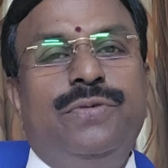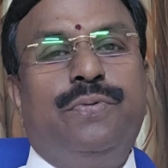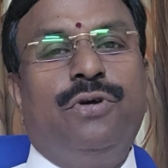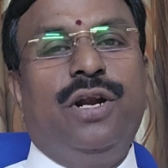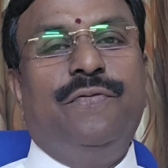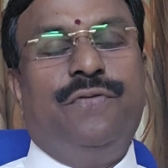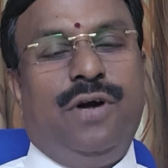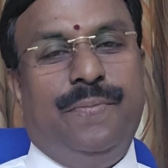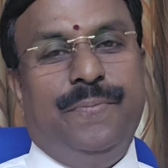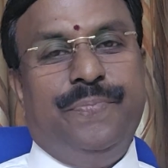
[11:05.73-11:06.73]
in plural
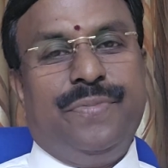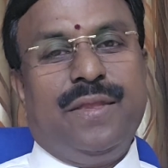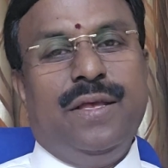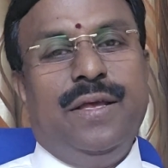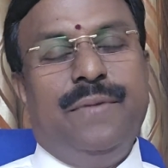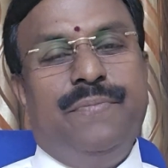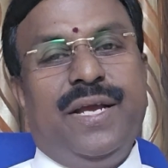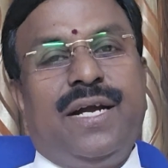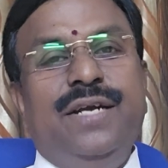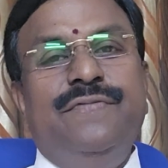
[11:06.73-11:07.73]
form, may
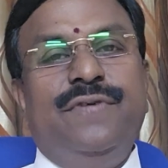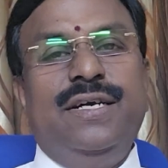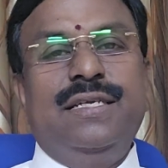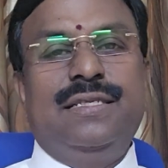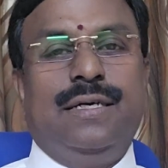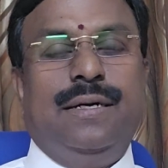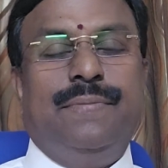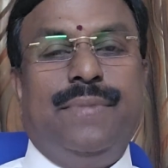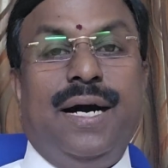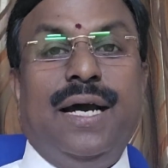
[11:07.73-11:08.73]
convert the
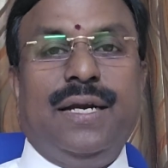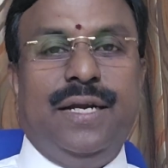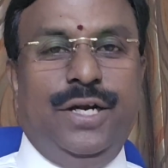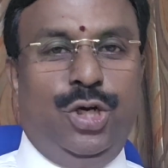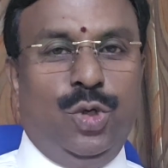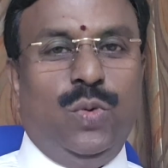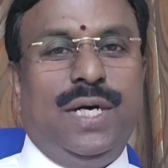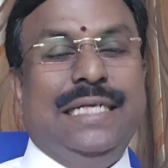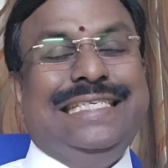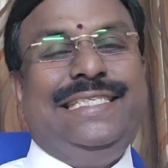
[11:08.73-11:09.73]
mark into
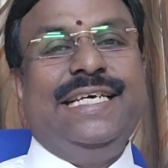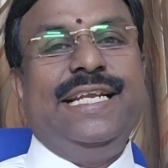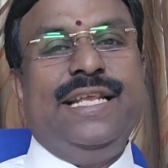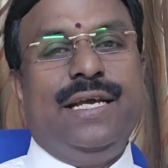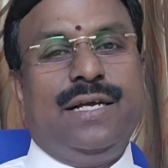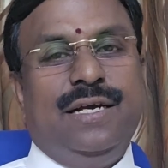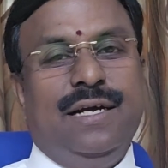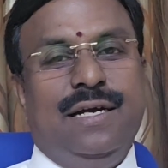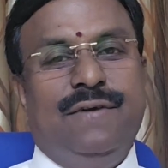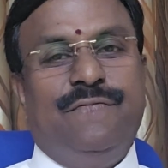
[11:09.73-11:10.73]
a generic
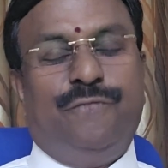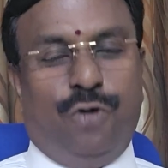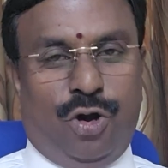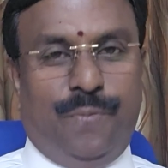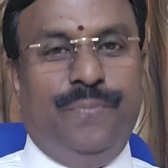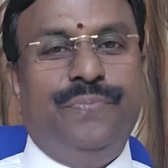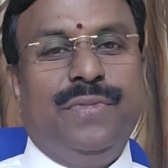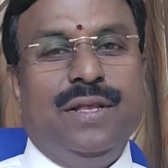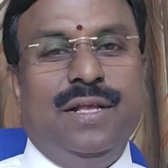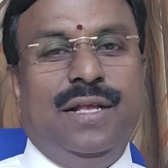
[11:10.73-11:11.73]
form
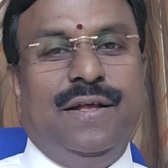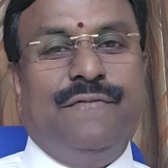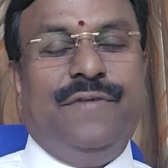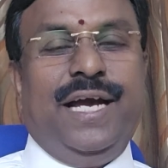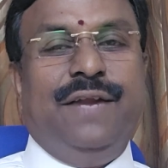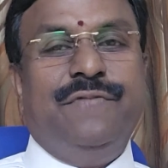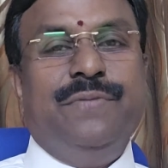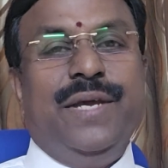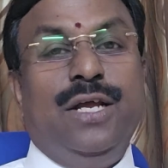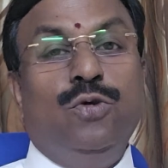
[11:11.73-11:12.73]
where we
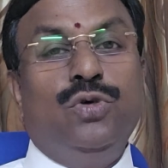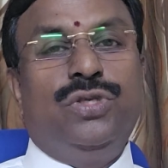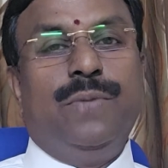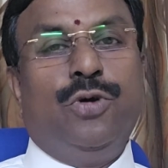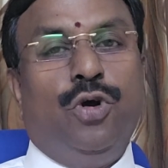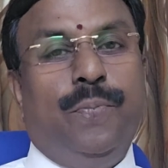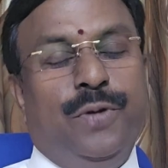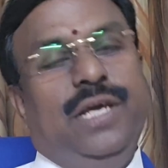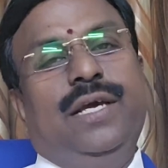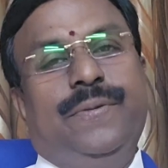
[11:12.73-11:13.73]
may lose the
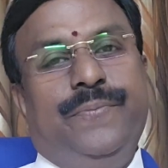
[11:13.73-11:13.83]
monopoly.